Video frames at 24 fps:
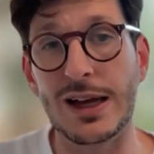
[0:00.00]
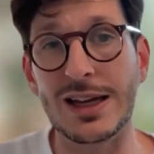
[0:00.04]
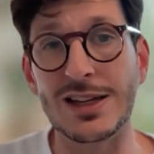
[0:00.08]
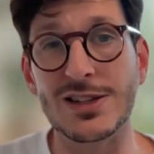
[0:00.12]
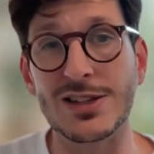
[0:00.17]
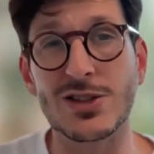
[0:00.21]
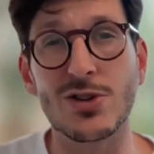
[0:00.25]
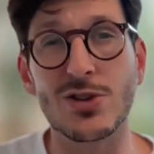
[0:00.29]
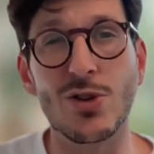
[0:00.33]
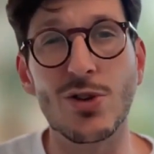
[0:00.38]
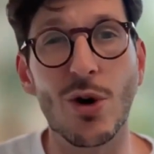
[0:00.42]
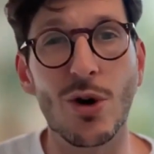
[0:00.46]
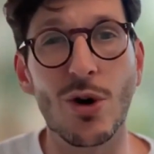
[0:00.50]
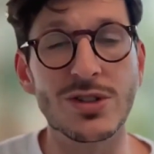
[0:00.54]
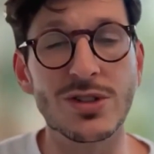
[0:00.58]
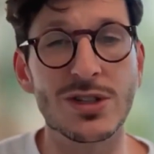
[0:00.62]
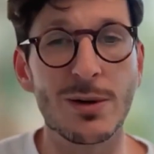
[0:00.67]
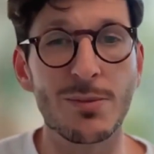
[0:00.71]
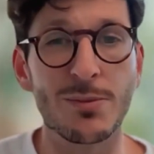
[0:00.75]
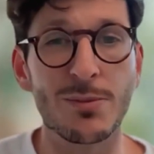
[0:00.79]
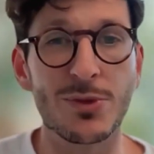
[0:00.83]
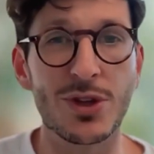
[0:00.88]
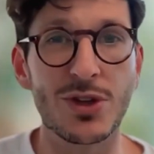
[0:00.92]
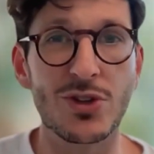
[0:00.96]
It's not
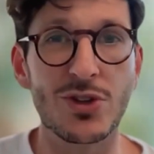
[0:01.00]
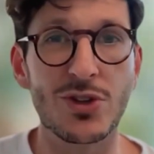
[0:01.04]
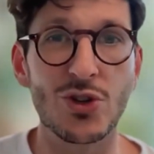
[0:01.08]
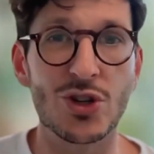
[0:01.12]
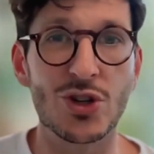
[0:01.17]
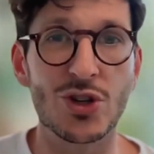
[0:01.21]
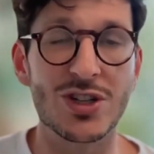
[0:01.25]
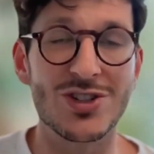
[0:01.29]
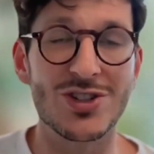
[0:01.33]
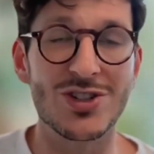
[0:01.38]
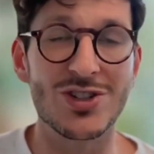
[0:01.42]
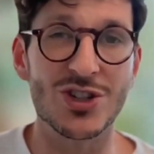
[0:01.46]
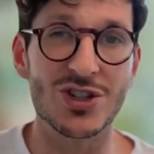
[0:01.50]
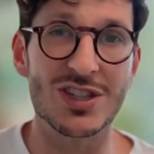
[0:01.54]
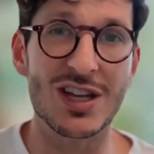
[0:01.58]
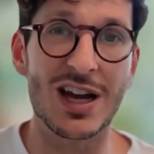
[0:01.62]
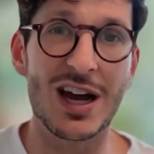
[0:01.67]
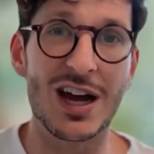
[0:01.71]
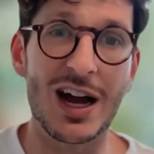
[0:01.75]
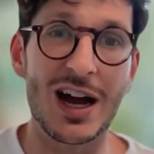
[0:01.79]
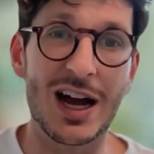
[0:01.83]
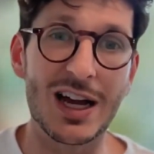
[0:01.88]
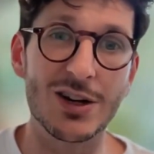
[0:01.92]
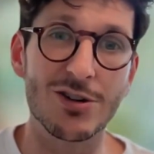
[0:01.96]
something you can just
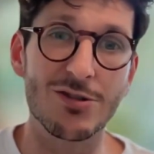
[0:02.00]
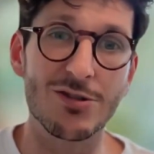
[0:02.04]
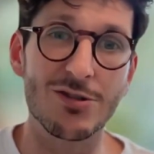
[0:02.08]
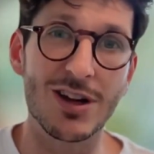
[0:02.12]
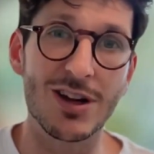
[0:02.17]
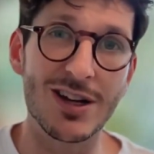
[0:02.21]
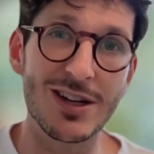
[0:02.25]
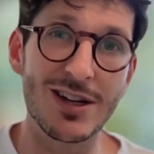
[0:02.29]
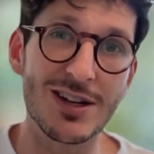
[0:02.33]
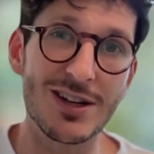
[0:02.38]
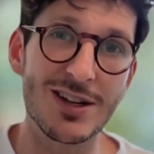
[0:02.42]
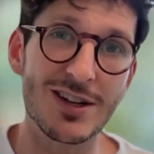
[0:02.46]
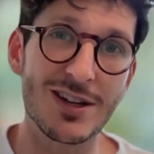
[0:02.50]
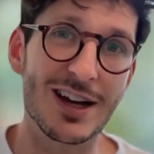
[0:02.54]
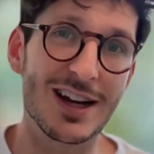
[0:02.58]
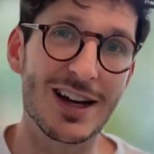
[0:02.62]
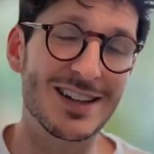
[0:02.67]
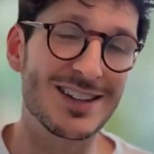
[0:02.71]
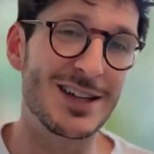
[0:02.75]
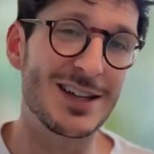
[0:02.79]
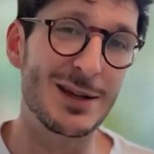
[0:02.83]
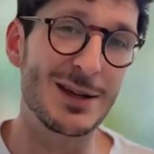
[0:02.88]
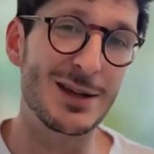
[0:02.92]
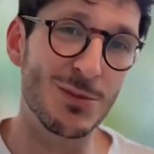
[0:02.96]
hire in a
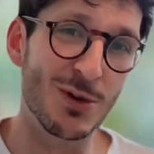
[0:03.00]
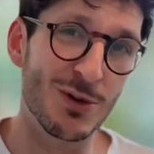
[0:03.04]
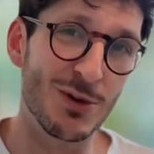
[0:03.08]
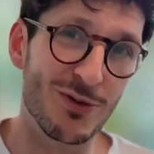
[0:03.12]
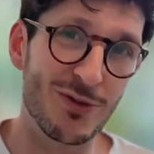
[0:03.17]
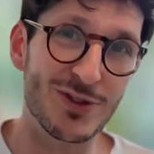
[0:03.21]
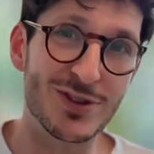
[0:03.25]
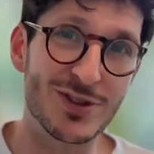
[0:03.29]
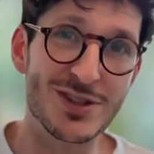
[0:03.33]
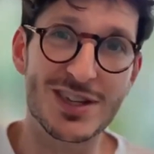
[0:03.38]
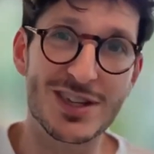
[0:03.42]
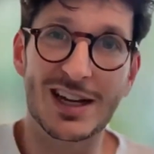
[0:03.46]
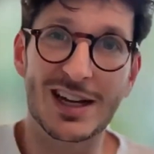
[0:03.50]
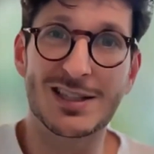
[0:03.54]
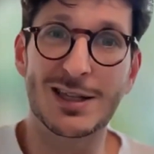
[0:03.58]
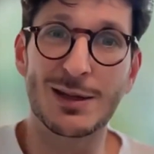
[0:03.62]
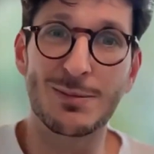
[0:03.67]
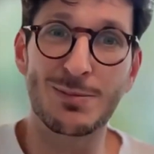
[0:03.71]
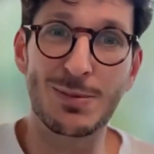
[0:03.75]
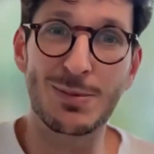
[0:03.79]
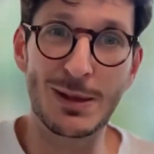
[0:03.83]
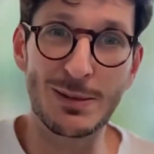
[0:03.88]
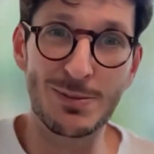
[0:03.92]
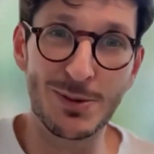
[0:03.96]
team of
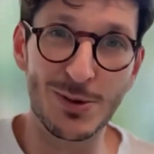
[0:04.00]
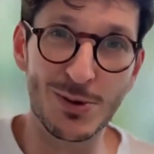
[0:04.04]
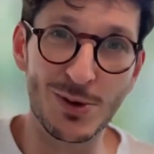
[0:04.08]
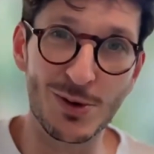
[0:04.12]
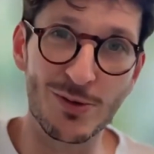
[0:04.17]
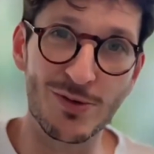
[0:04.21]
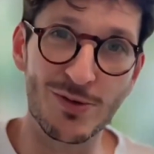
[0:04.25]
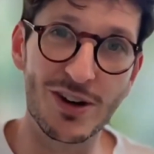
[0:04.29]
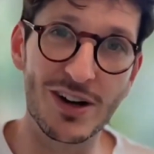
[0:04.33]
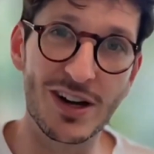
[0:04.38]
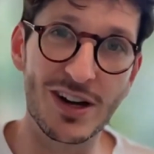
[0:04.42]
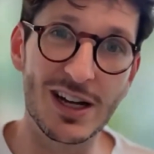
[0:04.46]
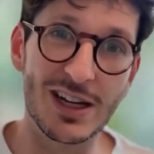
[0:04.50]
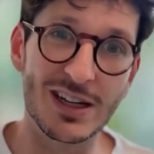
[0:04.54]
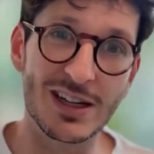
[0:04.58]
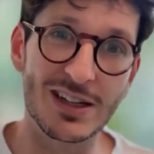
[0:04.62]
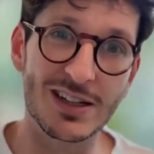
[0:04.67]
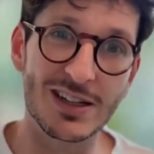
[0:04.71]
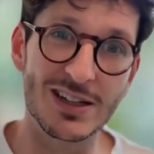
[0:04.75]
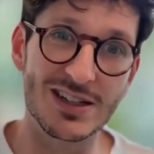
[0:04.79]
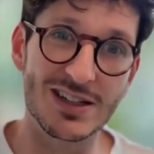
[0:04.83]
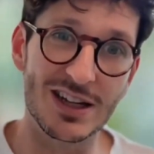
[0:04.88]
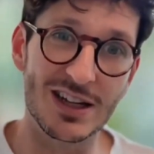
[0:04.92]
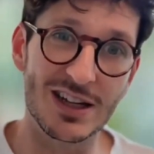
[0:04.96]
60 people overnight
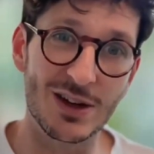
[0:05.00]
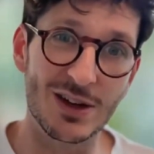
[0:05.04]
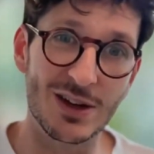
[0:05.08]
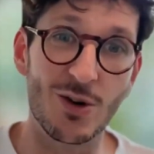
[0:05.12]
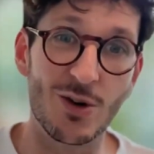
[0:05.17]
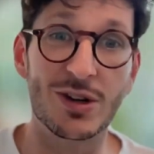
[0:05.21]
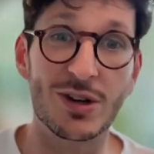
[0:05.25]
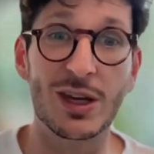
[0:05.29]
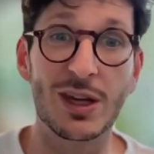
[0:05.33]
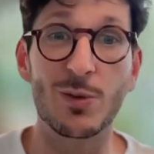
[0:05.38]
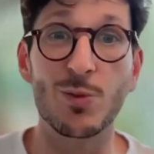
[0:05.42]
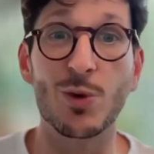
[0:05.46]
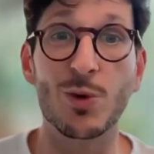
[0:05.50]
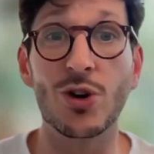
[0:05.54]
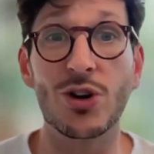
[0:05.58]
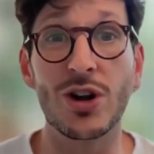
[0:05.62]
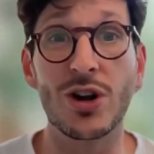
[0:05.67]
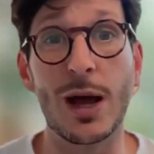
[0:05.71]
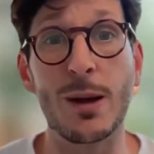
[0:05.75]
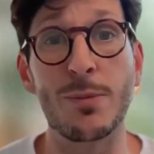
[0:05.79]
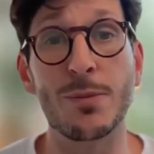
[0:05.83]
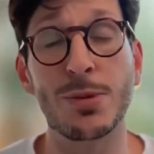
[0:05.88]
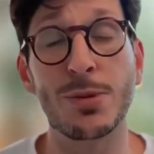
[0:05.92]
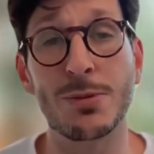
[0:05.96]
and say, okay, we're going
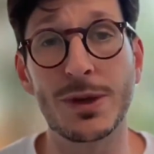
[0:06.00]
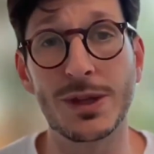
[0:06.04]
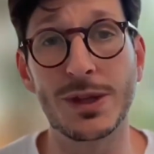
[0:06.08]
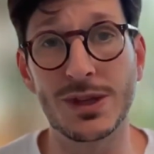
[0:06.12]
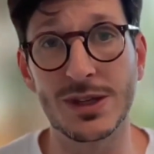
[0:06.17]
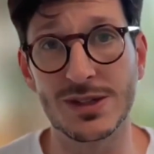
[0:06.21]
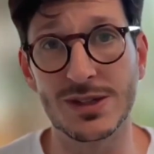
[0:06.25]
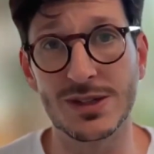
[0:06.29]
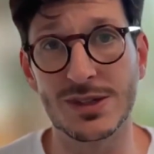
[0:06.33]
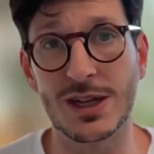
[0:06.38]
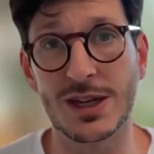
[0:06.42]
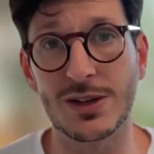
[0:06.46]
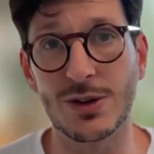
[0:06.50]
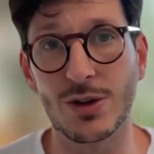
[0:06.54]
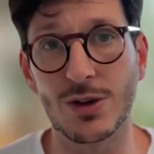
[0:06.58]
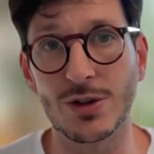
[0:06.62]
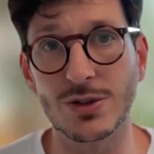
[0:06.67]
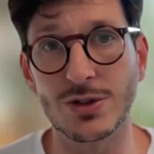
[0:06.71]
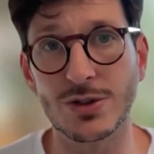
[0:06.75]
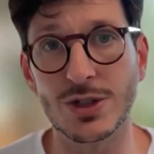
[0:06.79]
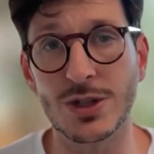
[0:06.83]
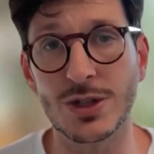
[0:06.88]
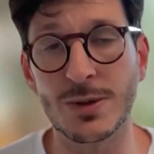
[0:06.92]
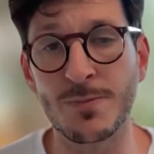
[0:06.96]
to implement this
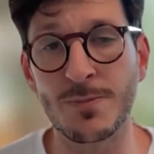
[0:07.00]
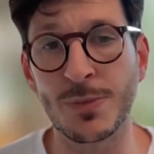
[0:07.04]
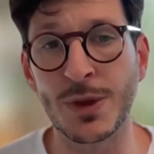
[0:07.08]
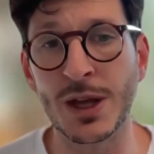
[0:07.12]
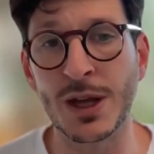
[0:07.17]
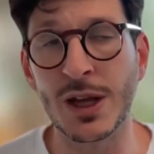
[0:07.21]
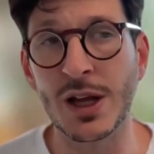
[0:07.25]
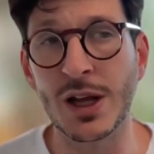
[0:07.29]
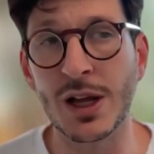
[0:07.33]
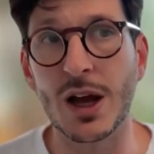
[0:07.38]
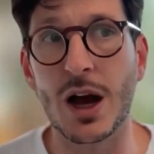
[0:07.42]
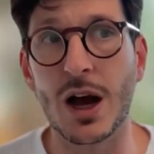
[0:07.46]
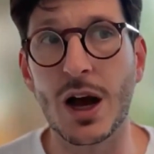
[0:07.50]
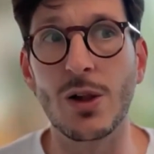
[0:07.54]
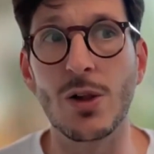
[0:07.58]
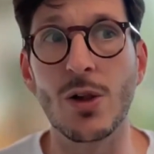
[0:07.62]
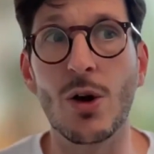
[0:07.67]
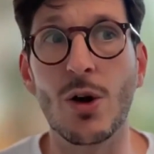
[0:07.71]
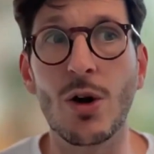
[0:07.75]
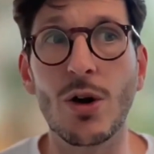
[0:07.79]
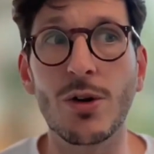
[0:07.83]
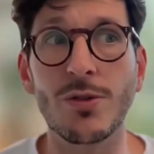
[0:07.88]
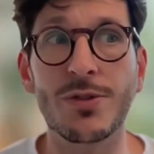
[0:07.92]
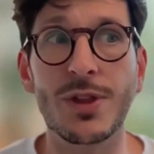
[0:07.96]
technology. A
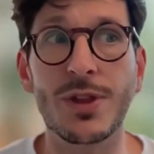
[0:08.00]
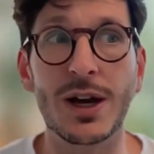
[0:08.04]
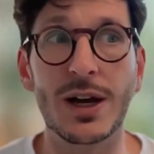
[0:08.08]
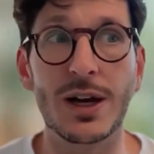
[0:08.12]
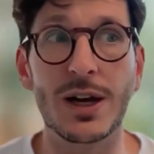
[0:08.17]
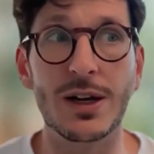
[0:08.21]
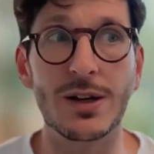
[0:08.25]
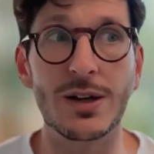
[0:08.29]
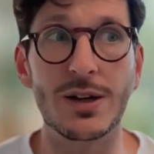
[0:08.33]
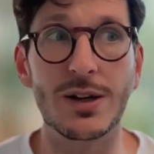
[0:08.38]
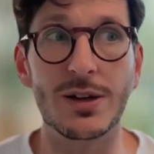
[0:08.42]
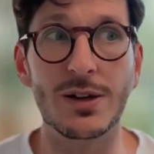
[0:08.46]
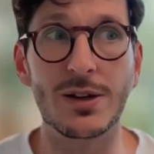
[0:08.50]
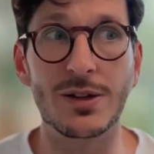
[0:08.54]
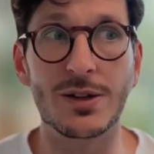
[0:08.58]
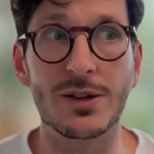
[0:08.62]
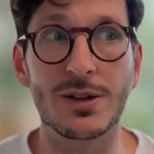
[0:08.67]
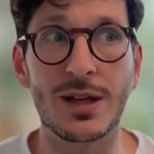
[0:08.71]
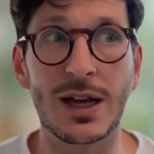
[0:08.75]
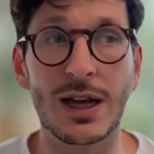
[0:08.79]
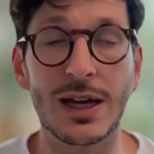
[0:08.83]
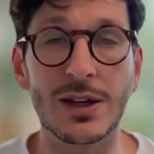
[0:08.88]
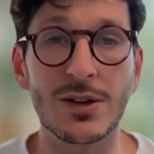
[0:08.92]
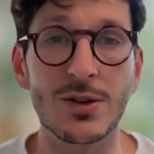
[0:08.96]
lot of that
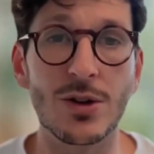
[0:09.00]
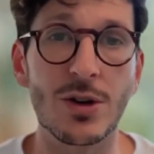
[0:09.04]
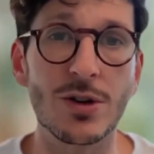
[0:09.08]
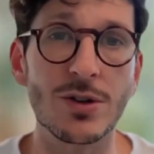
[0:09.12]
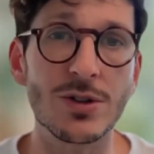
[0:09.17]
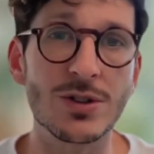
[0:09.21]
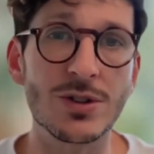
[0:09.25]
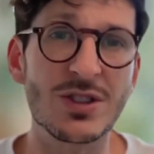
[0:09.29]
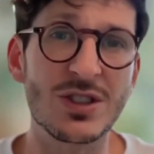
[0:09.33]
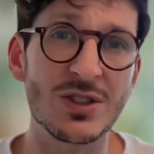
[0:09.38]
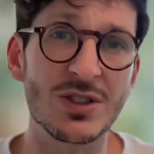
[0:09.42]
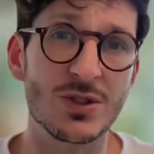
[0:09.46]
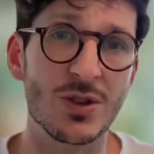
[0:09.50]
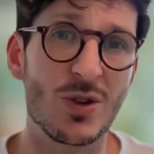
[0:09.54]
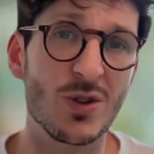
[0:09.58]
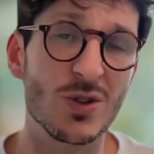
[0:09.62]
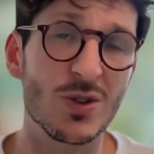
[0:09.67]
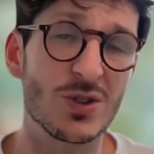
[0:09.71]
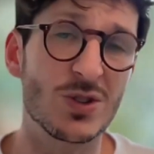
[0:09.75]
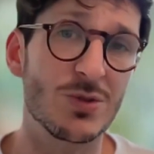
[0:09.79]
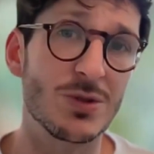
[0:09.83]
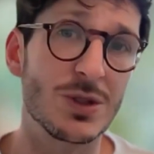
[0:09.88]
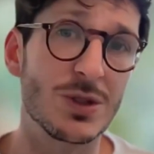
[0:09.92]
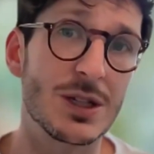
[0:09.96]
technology is
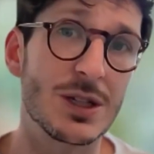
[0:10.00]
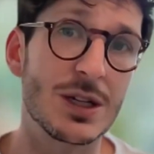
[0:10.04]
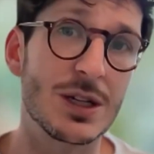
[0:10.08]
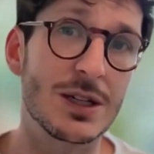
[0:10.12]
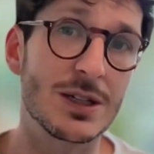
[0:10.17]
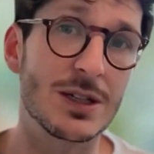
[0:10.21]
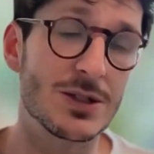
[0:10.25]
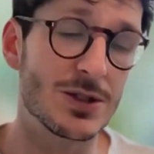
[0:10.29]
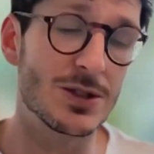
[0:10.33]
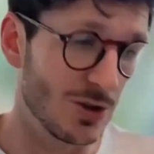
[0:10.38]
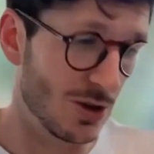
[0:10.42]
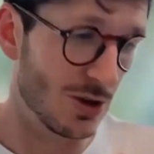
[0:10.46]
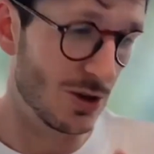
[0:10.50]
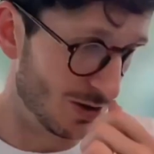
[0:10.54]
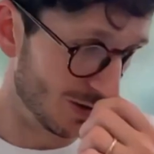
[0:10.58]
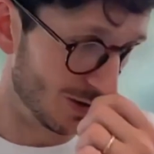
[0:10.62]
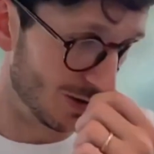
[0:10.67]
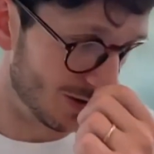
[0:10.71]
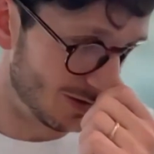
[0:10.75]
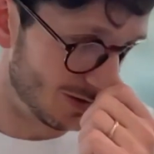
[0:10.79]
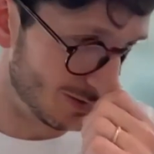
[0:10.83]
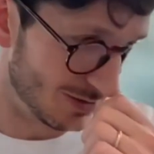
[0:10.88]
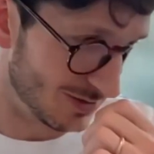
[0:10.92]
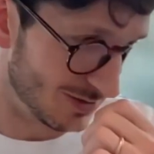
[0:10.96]
also, it's
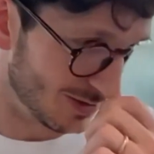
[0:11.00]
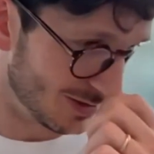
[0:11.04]
not